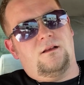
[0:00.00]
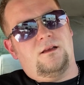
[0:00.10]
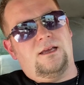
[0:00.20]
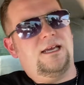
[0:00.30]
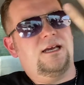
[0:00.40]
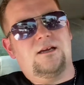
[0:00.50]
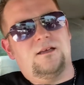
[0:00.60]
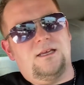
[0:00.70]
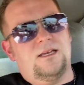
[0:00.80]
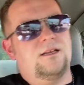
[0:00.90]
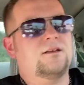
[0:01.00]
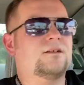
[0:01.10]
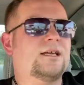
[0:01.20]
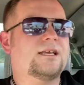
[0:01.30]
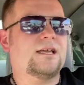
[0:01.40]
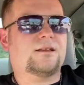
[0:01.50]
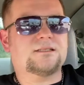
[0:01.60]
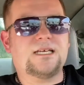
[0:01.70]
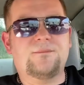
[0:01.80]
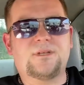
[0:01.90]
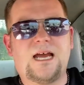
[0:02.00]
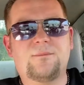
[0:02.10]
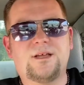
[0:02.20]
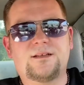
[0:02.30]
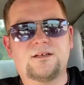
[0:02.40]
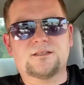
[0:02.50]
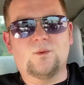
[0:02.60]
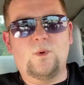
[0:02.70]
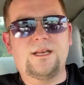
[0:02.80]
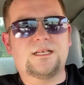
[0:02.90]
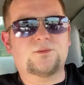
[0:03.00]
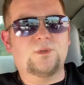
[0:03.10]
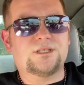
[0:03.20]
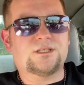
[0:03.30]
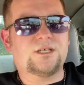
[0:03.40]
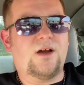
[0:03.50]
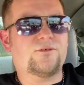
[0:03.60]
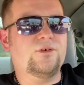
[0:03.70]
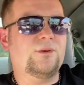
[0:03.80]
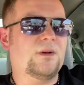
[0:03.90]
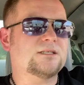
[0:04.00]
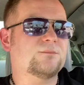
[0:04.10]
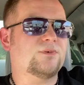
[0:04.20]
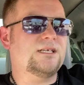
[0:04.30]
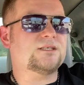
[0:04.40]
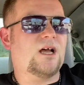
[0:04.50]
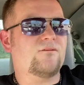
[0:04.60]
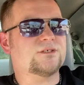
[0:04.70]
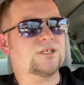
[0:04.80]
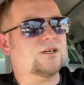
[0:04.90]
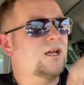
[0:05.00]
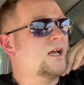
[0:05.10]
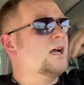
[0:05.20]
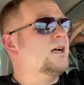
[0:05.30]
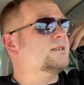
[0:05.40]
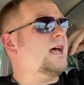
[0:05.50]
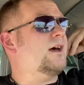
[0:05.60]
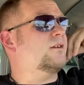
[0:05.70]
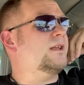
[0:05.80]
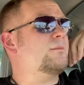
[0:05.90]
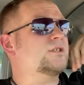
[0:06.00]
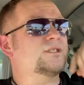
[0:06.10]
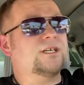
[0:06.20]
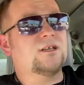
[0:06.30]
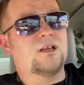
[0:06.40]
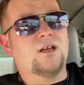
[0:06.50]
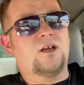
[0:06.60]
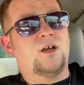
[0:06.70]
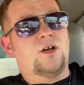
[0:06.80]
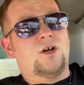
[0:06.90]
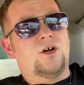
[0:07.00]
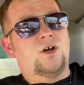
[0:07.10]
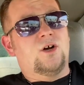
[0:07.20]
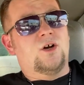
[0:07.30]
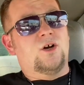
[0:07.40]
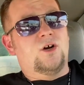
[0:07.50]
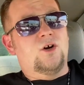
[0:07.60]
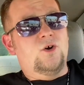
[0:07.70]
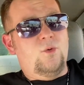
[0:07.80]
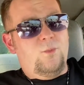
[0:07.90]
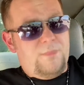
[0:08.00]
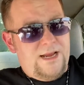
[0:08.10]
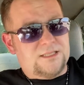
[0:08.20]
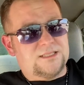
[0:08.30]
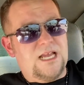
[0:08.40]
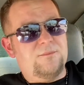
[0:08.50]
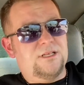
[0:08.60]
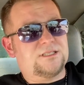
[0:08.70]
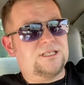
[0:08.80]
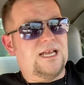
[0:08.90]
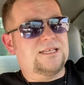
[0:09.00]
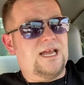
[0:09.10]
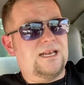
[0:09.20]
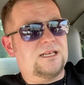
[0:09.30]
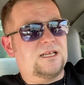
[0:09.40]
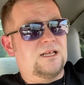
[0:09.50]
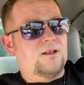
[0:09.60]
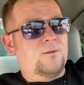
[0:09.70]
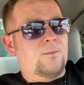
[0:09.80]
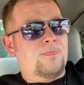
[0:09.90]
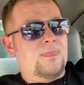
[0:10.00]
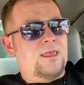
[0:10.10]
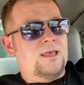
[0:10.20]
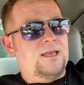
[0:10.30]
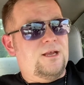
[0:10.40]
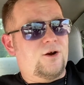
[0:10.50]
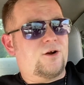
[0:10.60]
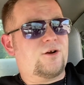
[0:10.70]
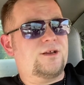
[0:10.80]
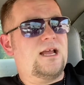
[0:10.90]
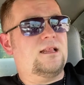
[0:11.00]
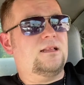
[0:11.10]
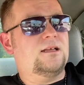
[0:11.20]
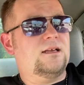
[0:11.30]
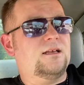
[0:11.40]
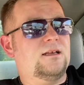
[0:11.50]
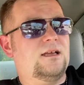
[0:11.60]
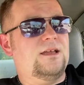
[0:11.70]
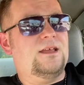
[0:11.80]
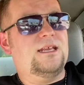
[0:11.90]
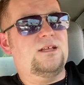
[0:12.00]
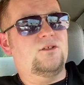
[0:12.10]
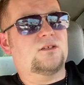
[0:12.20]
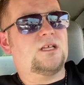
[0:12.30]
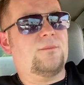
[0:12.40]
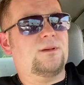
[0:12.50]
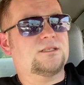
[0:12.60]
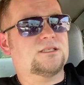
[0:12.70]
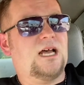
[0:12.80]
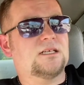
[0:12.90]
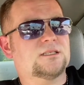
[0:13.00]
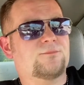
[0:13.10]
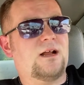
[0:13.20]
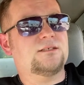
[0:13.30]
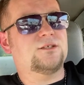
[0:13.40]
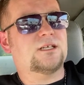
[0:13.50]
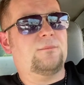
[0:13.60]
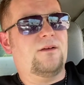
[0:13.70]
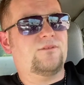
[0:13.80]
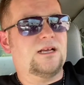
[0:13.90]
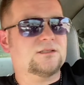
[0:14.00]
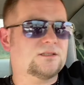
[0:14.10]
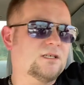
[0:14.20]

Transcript: And like at the same time, like there's a witness, which is an off-duty Munson police officer, Donald Emerson, who made a statement saying that he heard her yell, and then he looked up and saw a surprised look on my face.